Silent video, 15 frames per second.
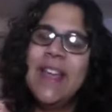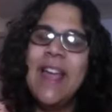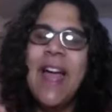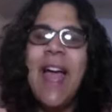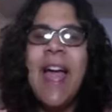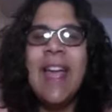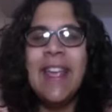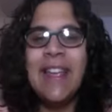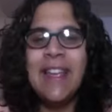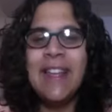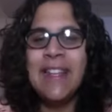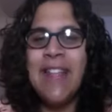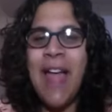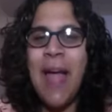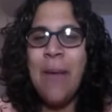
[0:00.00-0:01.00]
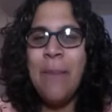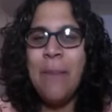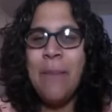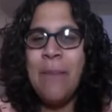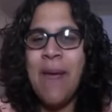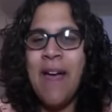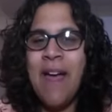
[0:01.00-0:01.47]
I can clap
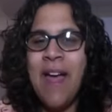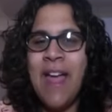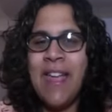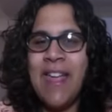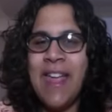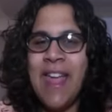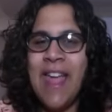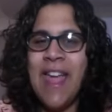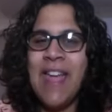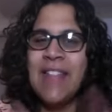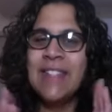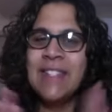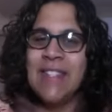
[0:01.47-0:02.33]
my hands,